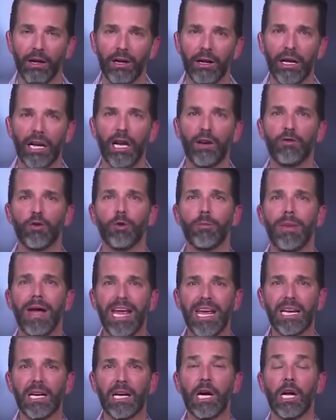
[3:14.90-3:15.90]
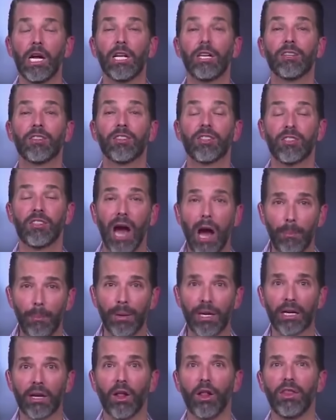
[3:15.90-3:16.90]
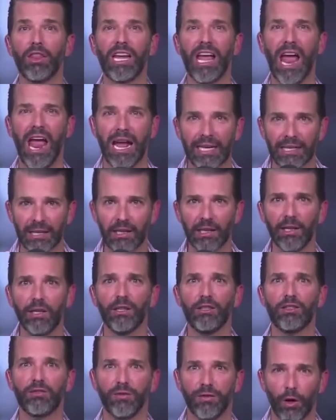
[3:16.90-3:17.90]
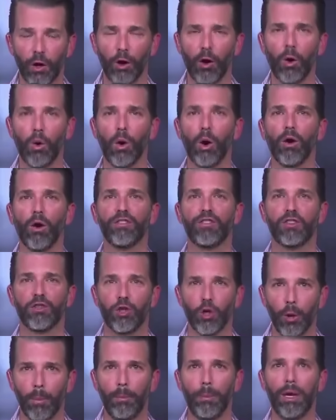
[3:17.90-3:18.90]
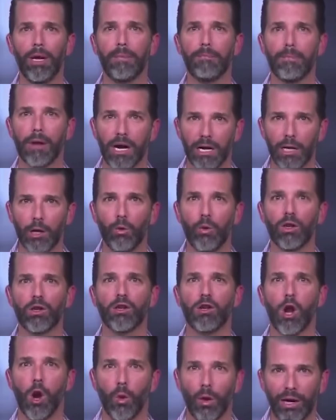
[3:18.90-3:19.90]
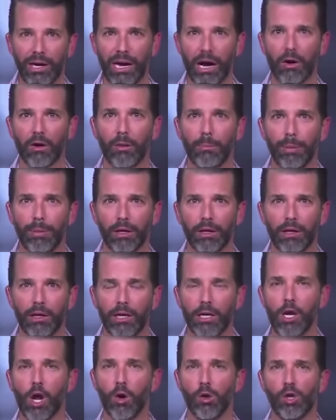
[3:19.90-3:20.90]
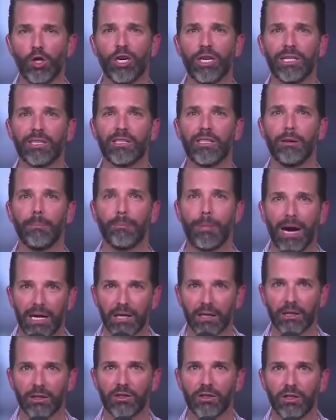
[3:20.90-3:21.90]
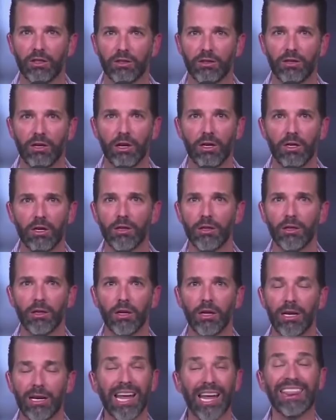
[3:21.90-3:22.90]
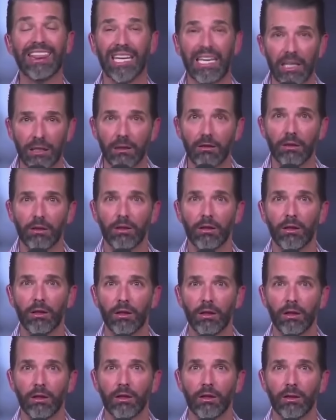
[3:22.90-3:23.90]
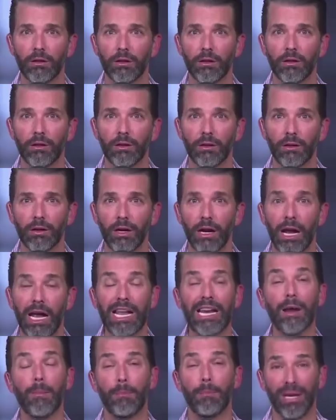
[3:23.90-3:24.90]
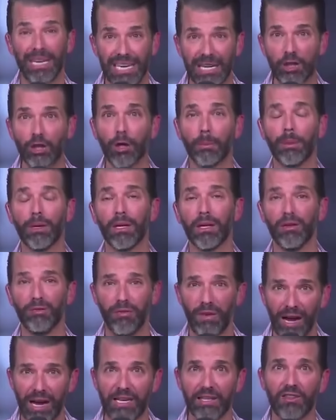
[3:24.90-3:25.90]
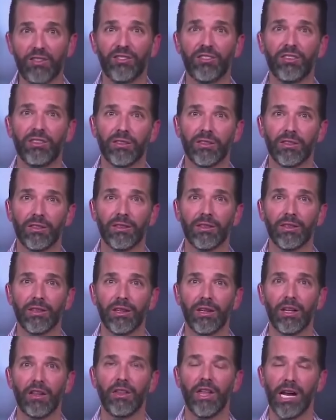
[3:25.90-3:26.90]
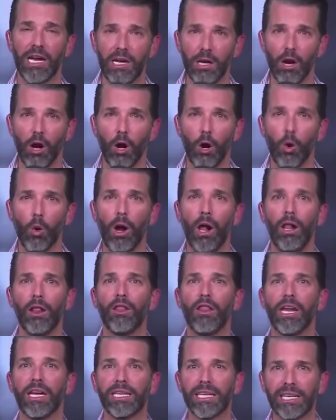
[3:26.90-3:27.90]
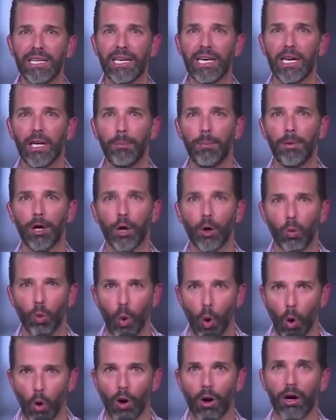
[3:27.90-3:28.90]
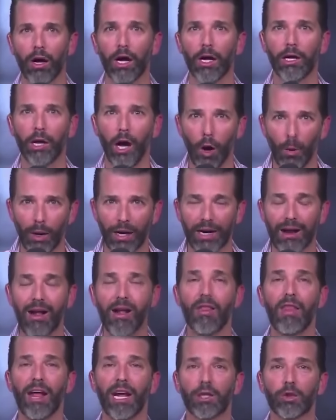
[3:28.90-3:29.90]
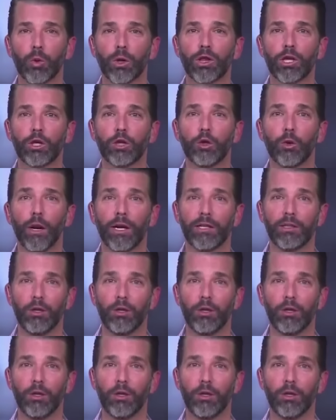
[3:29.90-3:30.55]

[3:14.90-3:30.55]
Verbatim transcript: if you make stopping the endless flow of stupid money with no accountability, no checks and balances, nothing, an impeachable offense, they know they can keep their war going. That's what they're trying to